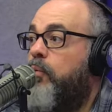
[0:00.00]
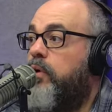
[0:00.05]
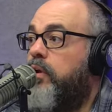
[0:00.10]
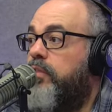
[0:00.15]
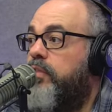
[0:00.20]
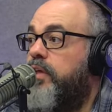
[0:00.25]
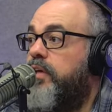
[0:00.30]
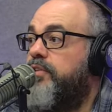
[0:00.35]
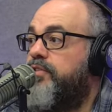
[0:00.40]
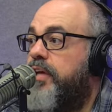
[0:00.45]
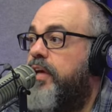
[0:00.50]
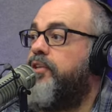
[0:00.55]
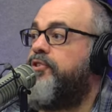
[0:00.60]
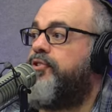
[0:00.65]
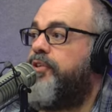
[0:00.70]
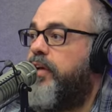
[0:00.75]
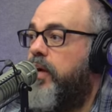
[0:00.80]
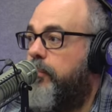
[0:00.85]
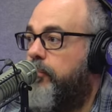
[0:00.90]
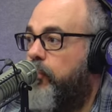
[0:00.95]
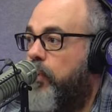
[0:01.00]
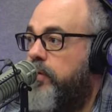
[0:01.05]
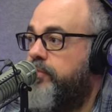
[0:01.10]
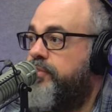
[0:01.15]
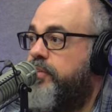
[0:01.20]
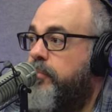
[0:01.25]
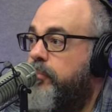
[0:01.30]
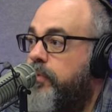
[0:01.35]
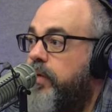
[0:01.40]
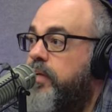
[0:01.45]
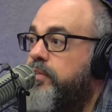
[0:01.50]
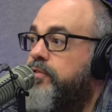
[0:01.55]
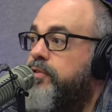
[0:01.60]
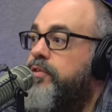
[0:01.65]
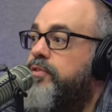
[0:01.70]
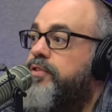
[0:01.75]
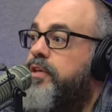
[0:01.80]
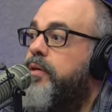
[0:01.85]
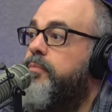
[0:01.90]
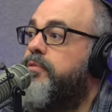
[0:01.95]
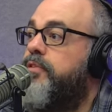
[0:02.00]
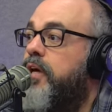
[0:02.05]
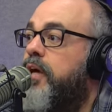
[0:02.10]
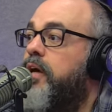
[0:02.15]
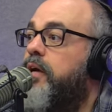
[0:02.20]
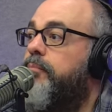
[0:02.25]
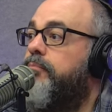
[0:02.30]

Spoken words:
of these, and she got breast implants at the same time.